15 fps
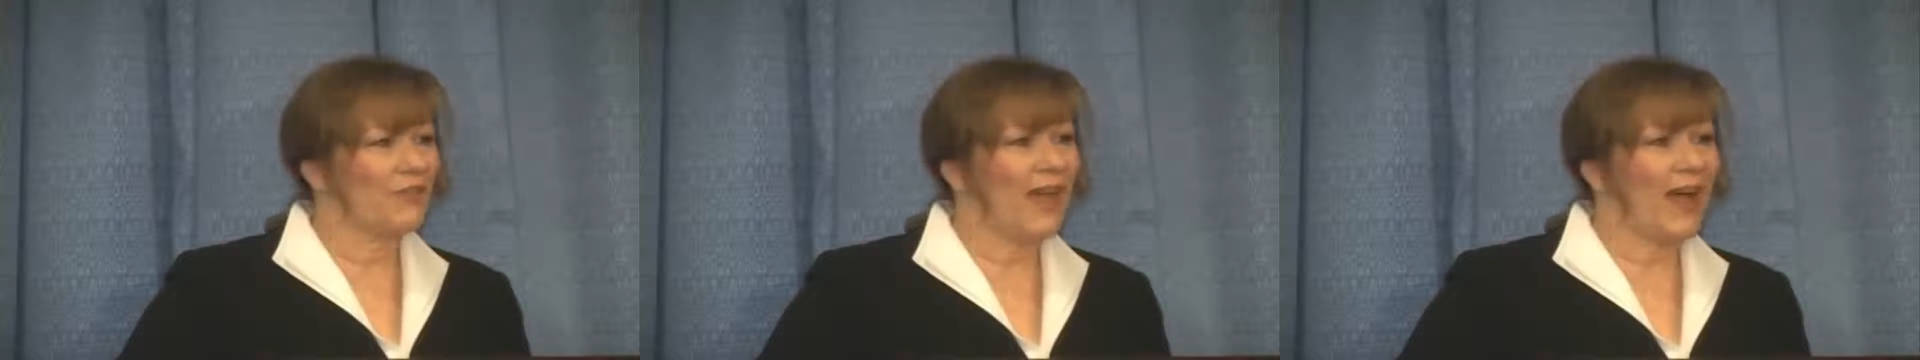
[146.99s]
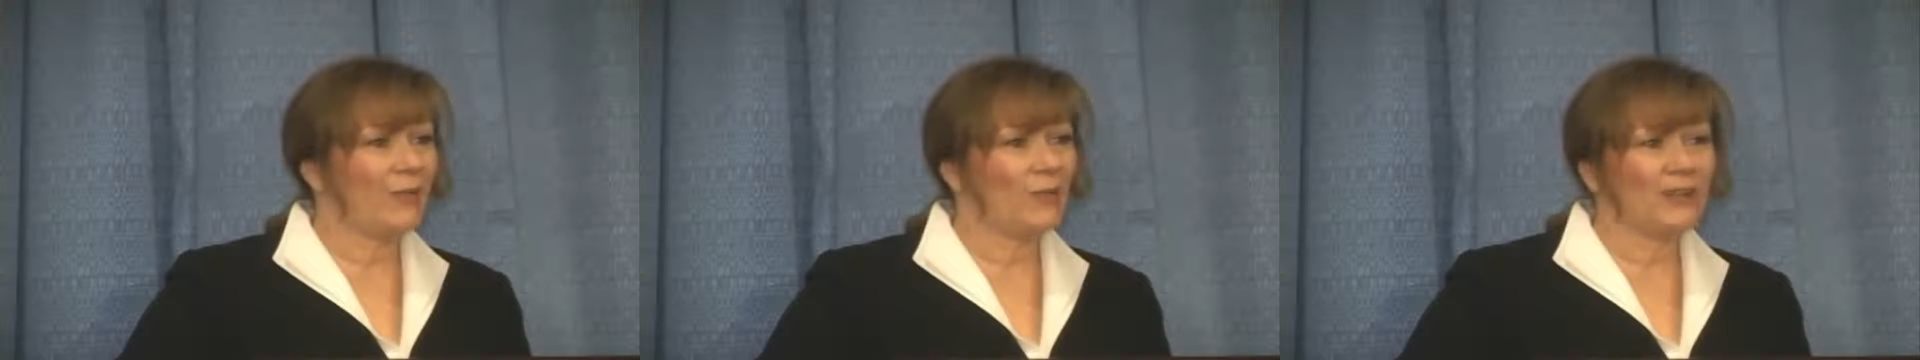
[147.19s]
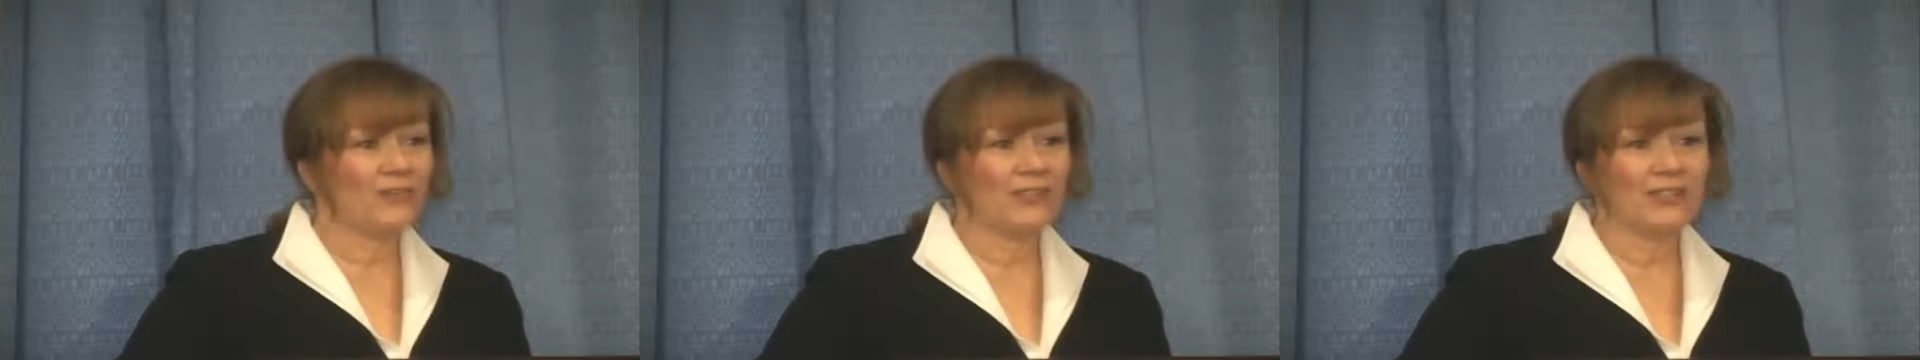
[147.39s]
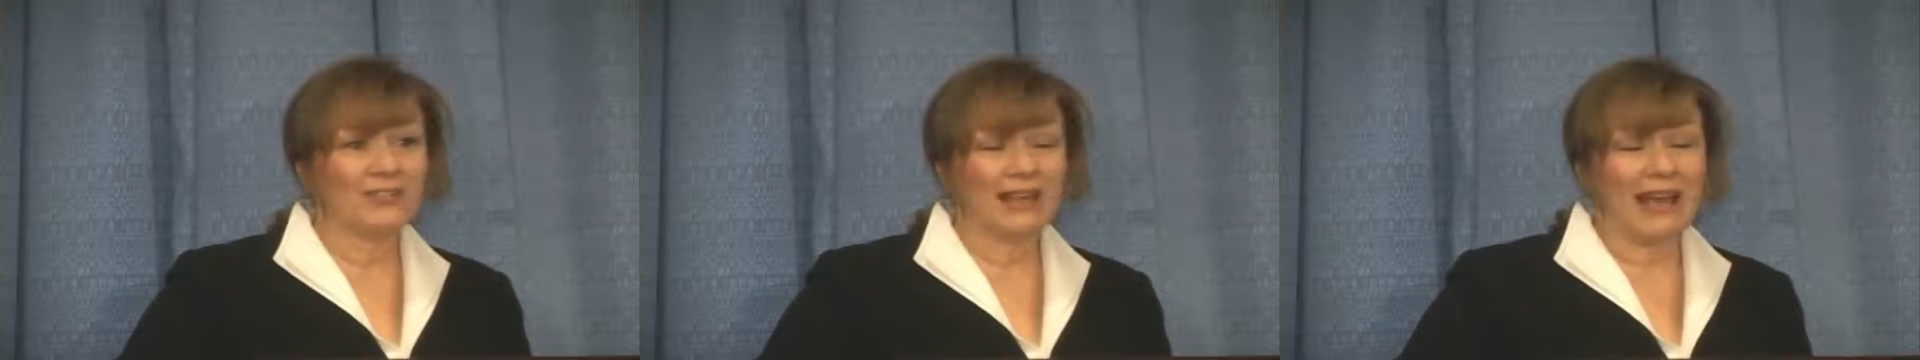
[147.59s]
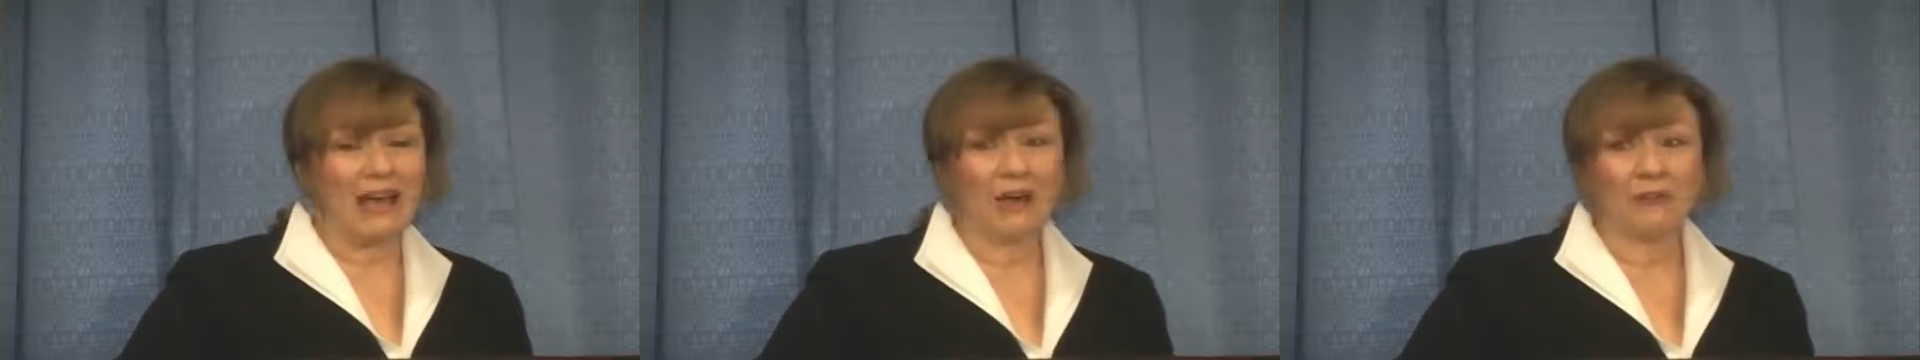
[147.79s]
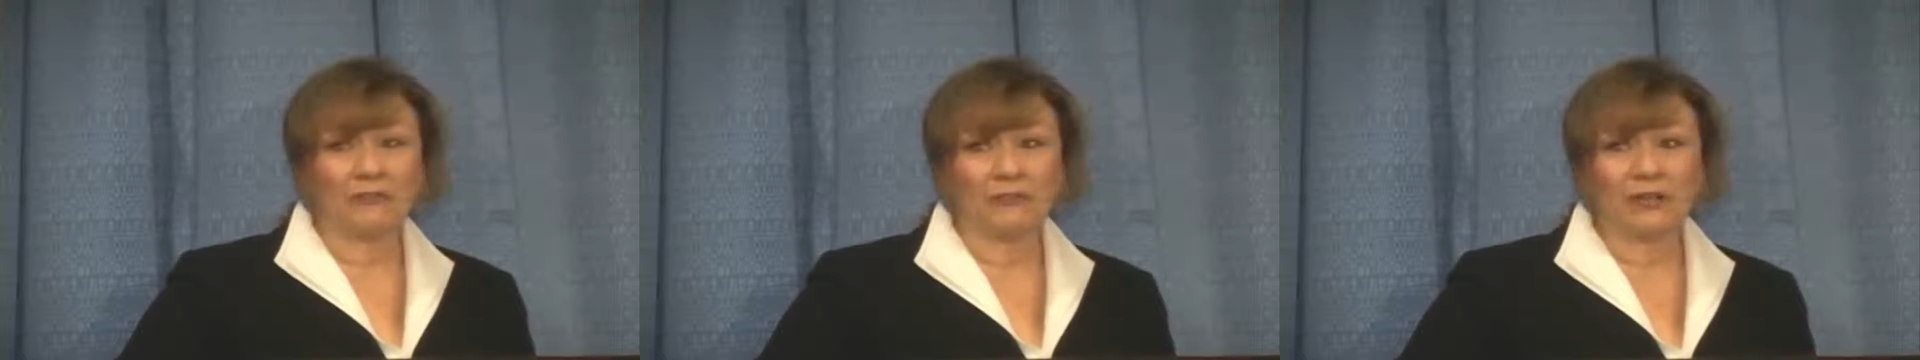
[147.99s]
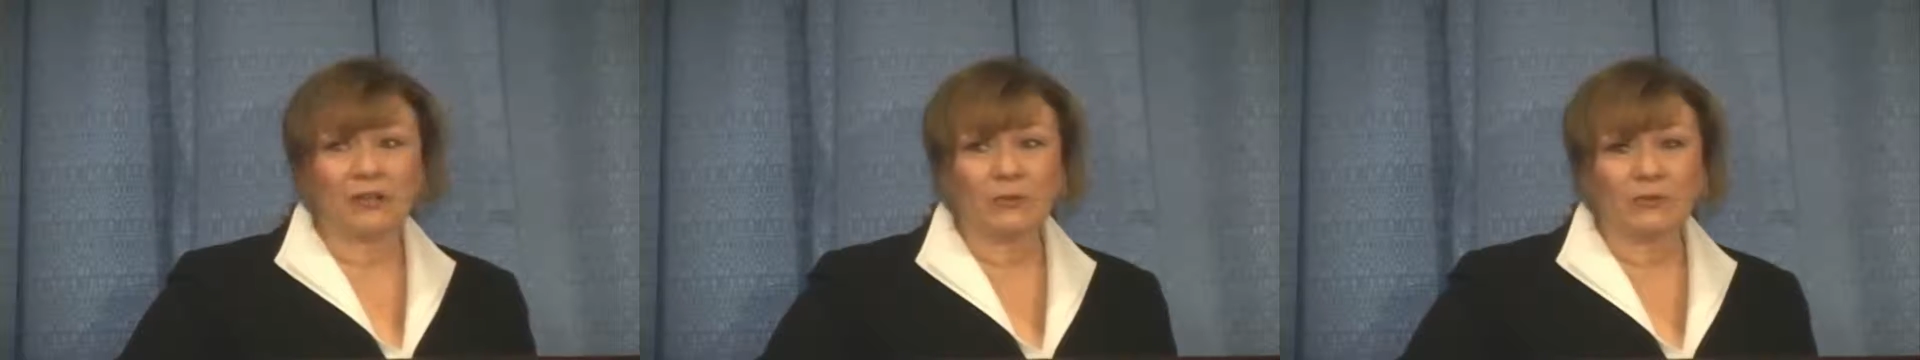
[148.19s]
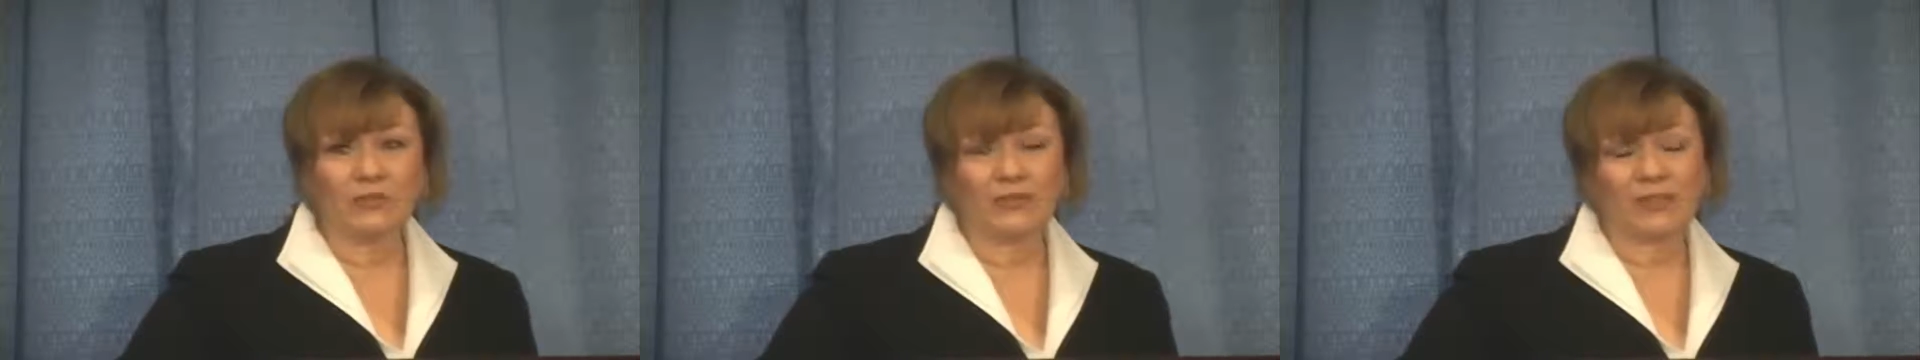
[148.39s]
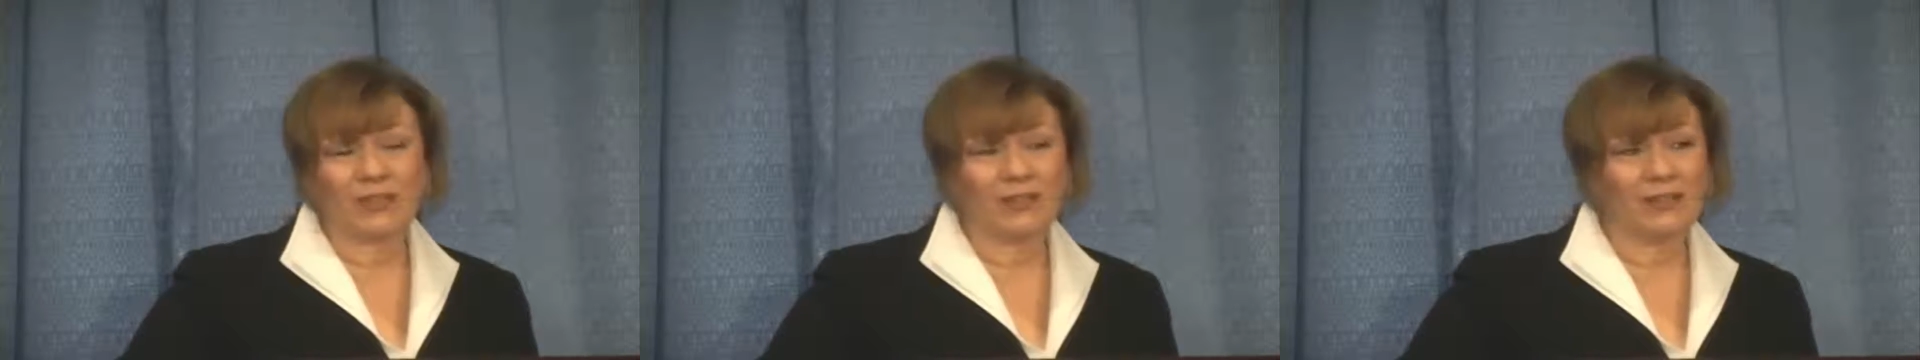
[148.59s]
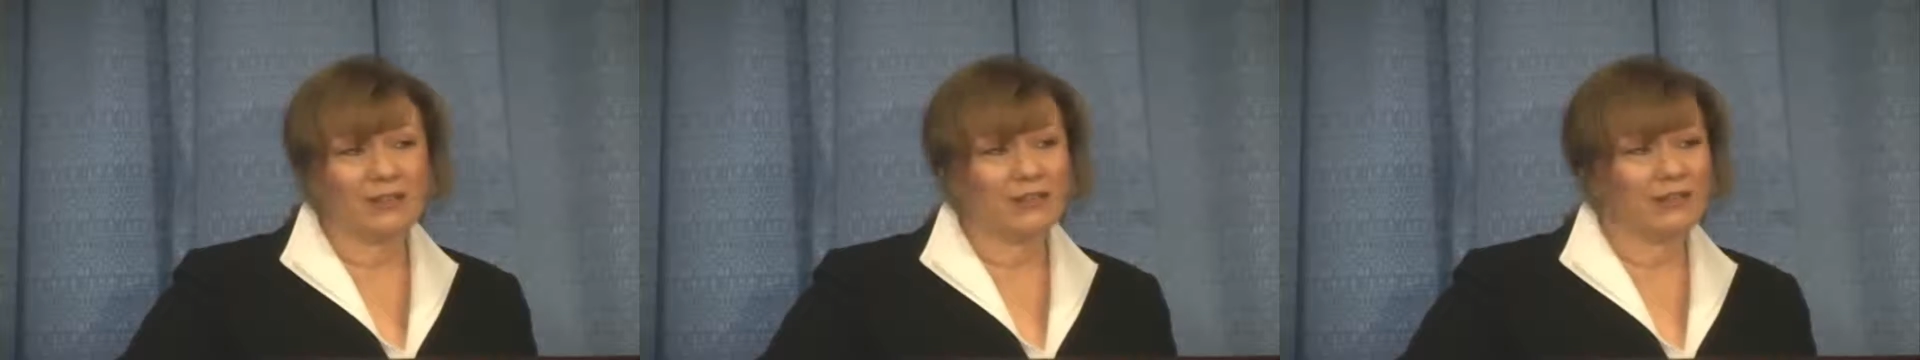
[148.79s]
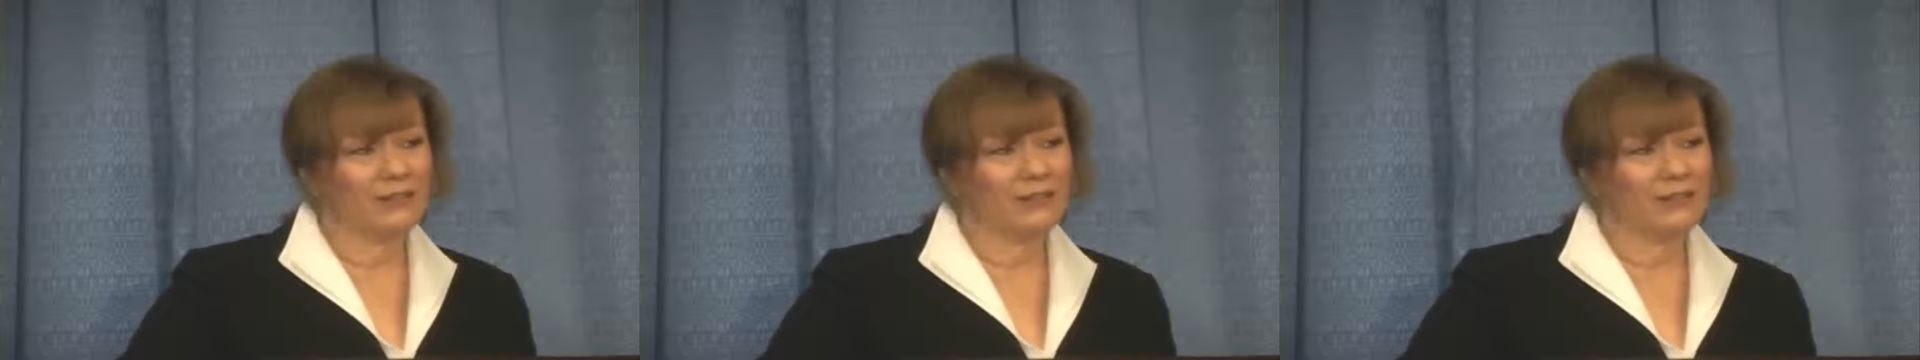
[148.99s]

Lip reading: that which is our frequency,